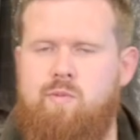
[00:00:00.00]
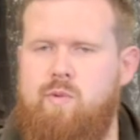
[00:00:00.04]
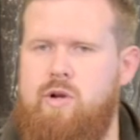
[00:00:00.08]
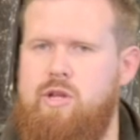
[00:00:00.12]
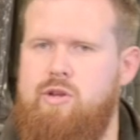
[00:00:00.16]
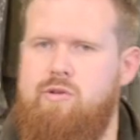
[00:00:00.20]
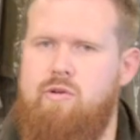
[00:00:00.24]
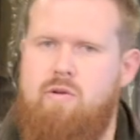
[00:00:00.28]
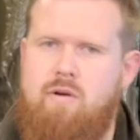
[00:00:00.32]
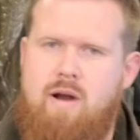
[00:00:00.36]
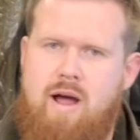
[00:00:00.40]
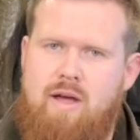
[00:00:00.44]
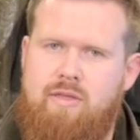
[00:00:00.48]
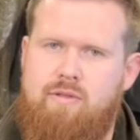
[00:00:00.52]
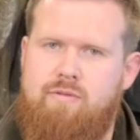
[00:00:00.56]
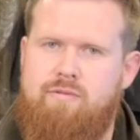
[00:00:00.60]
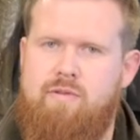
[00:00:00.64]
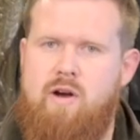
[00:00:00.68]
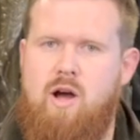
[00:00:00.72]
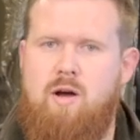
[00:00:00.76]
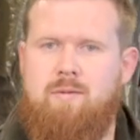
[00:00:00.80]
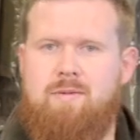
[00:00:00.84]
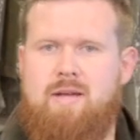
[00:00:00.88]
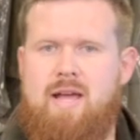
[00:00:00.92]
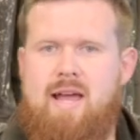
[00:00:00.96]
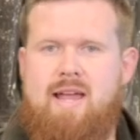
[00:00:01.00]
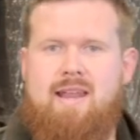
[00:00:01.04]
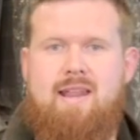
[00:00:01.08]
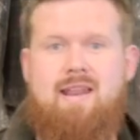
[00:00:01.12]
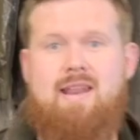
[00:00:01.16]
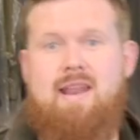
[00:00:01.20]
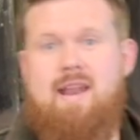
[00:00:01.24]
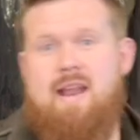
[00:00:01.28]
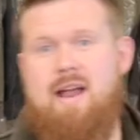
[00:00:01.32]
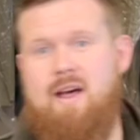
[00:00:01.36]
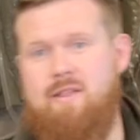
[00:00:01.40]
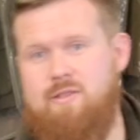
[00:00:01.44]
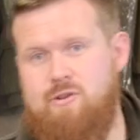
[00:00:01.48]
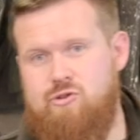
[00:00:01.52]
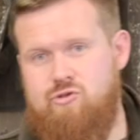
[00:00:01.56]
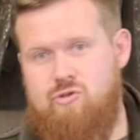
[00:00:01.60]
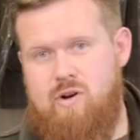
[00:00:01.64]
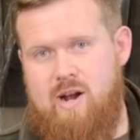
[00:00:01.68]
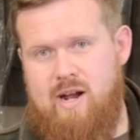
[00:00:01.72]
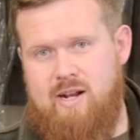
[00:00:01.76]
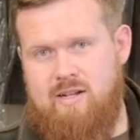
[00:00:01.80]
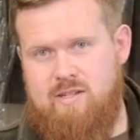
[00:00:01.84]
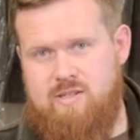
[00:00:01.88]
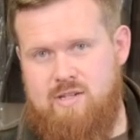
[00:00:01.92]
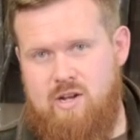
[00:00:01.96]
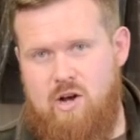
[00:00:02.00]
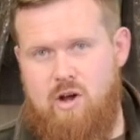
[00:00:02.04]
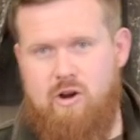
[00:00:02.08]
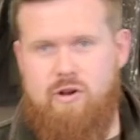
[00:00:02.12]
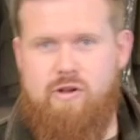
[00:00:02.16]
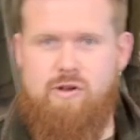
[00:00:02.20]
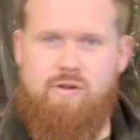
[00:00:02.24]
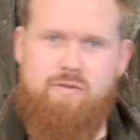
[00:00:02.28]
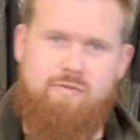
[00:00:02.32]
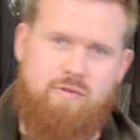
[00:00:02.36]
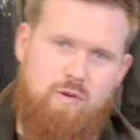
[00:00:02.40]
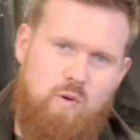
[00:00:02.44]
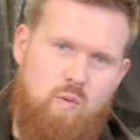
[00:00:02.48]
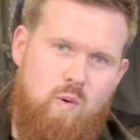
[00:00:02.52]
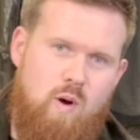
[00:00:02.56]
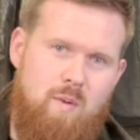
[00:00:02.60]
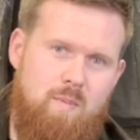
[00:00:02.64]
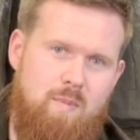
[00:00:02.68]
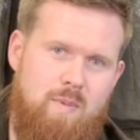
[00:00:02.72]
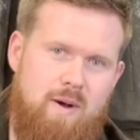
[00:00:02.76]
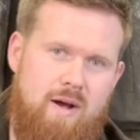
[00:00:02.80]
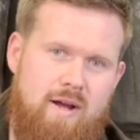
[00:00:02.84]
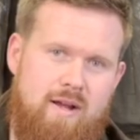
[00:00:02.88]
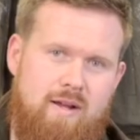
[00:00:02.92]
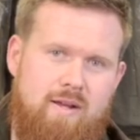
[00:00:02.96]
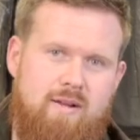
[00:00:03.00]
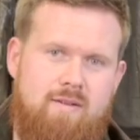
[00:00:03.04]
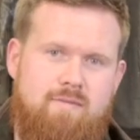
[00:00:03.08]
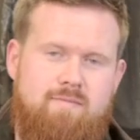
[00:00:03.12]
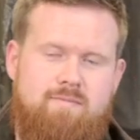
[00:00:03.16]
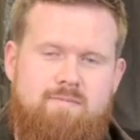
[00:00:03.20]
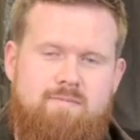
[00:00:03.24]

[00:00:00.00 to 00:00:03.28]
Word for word: when you're around the farm, getting in and out of the tractor, on and off the quad bike.